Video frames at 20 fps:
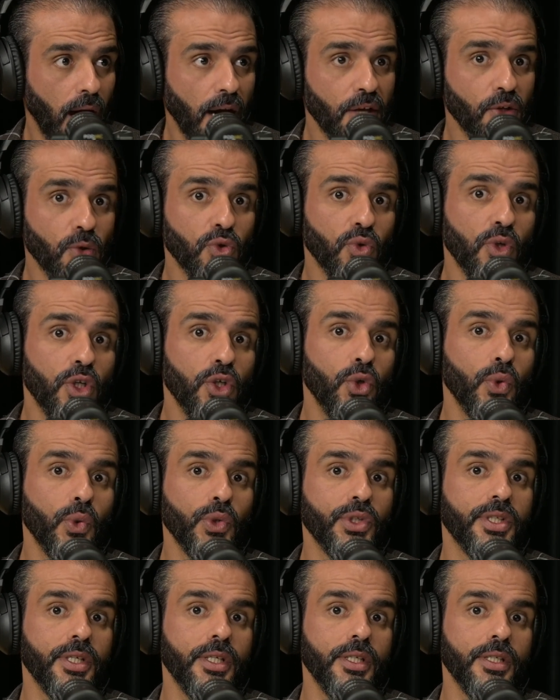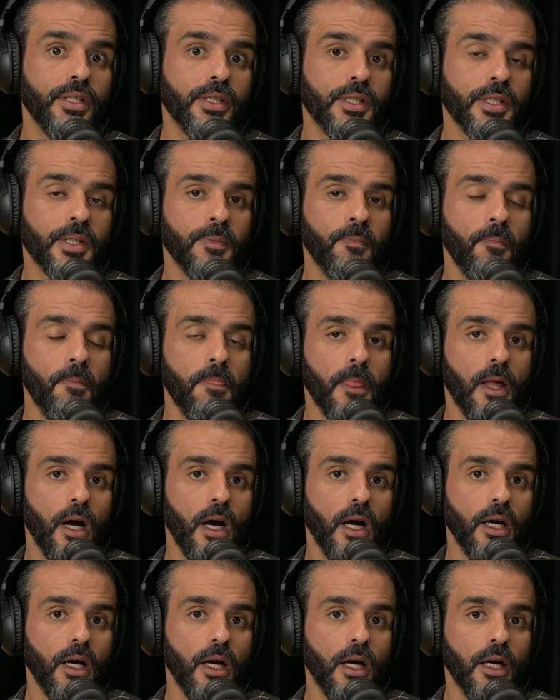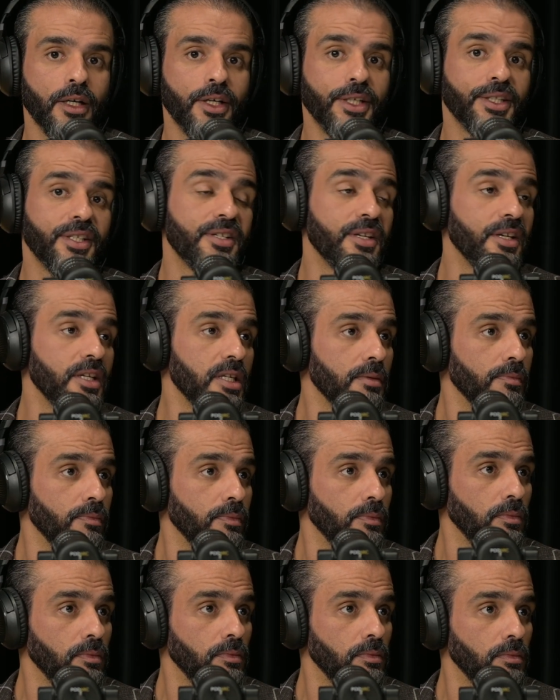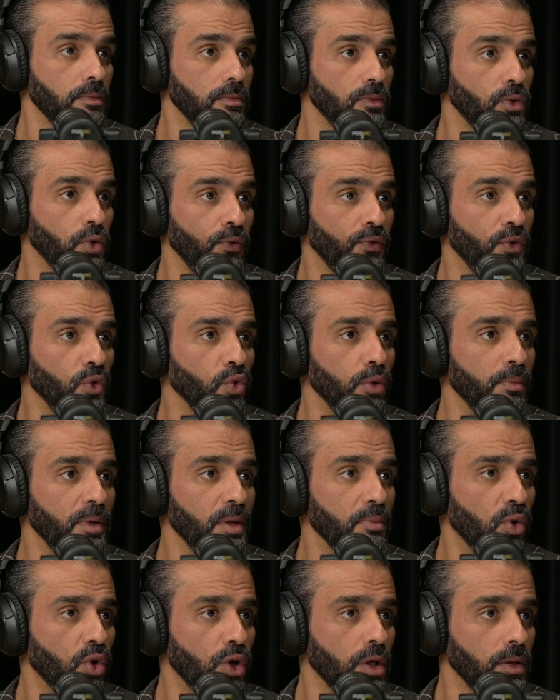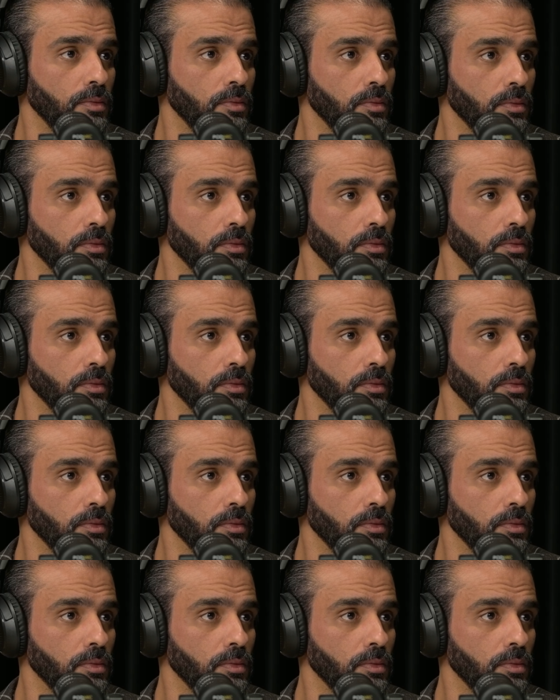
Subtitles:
I usually use these criticism to fuel me more.